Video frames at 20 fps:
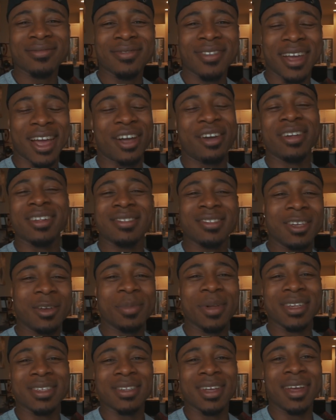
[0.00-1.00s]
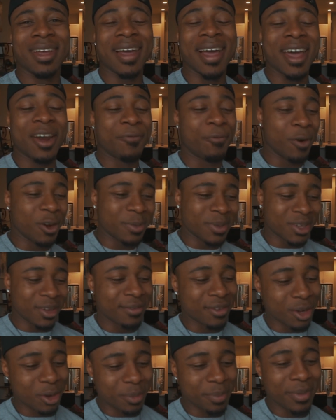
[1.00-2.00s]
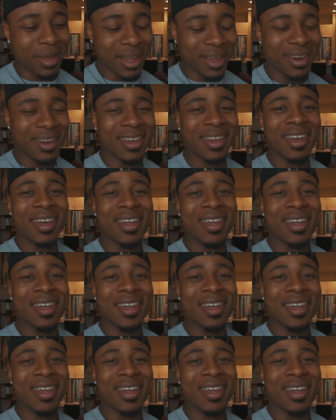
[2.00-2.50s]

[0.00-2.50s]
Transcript: Like I couldn't sleep last night. I had to force myself to go to bed.